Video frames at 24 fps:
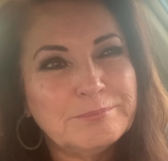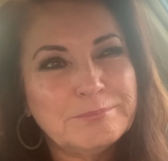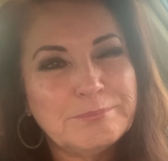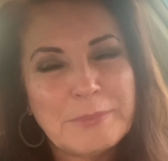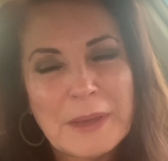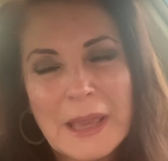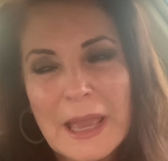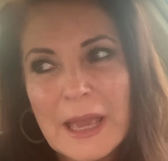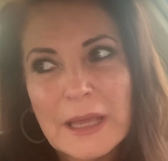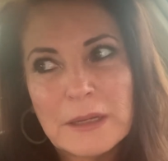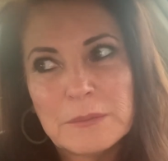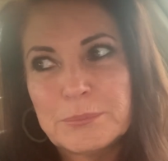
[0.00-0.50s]

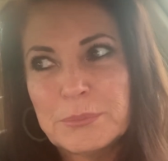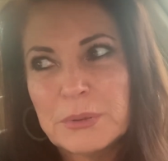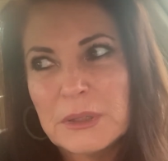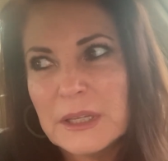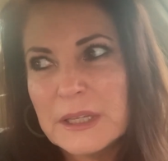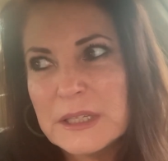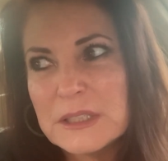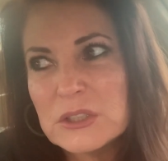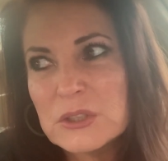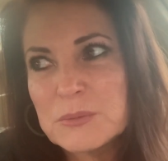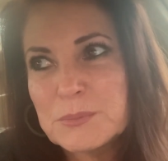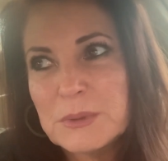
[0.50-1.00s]
bad
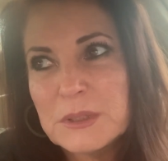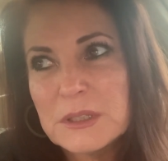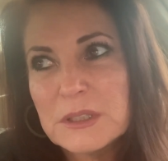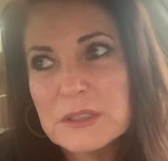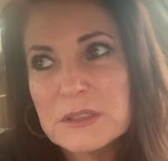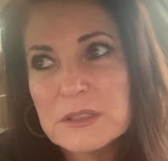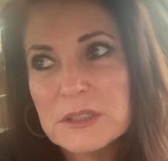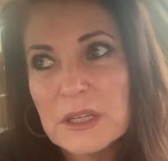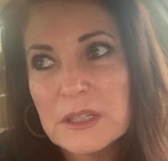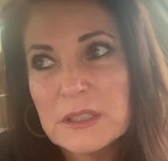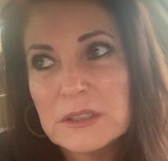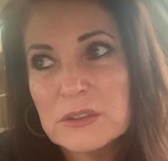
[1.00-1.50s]
place
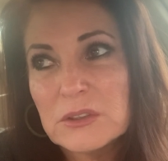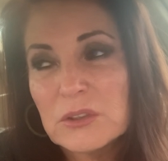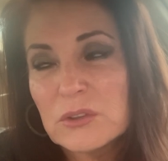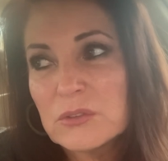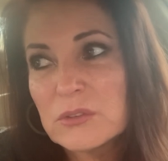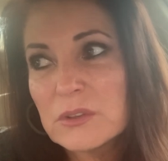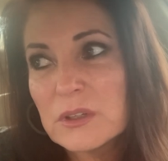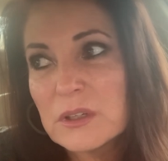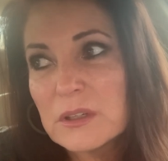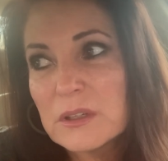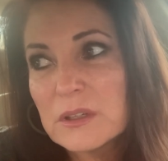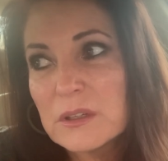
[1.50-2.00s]
because I
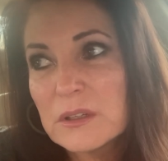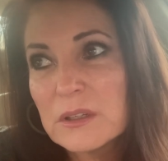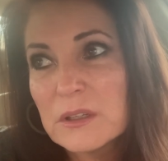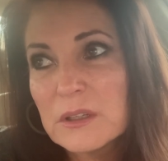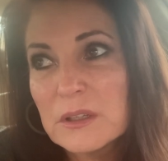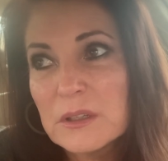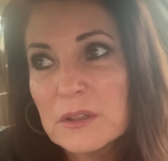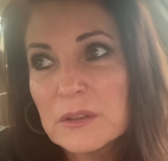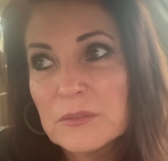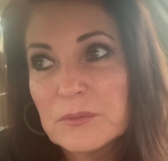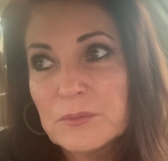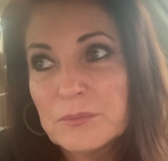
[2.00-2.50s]
don't
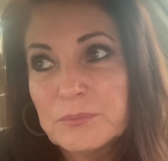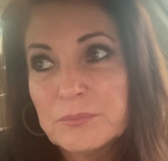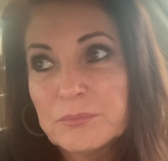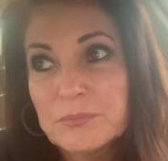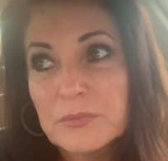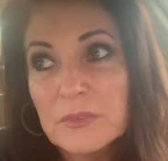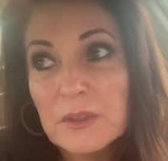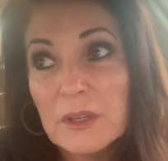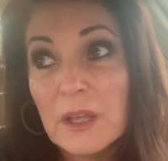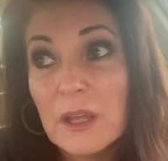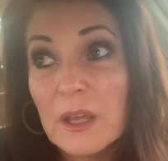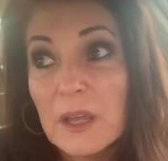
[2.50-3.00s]

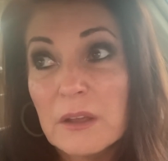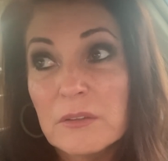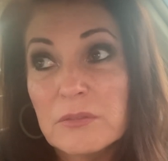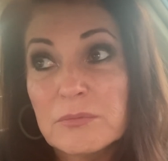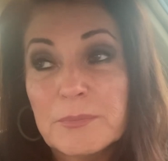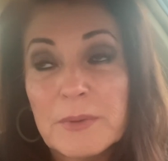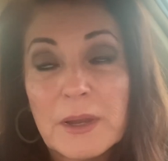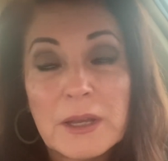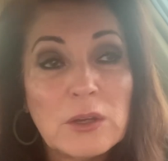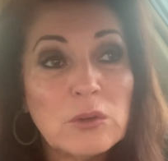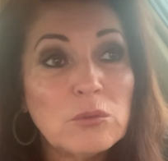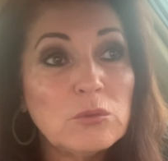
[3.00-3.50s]
have
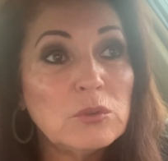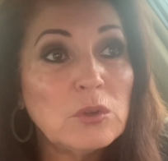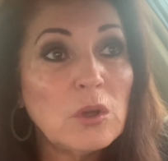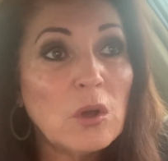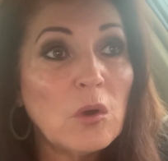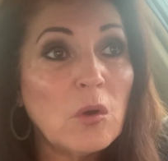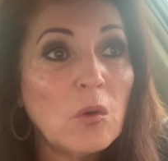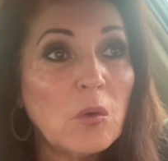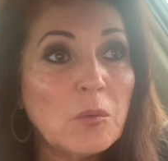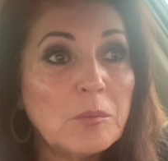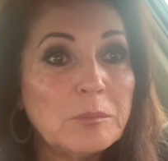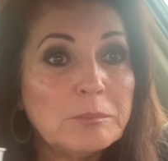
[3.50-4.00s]
my own
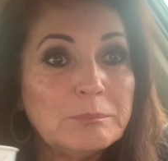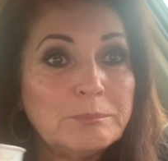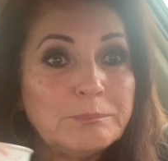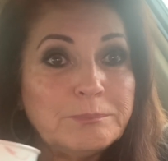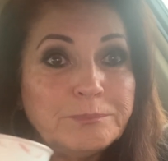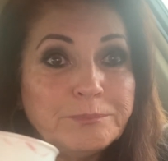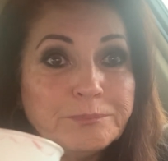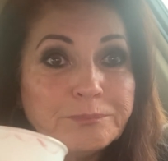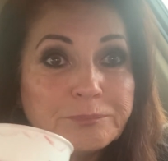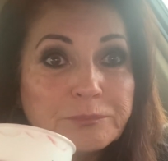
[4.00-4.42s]
home.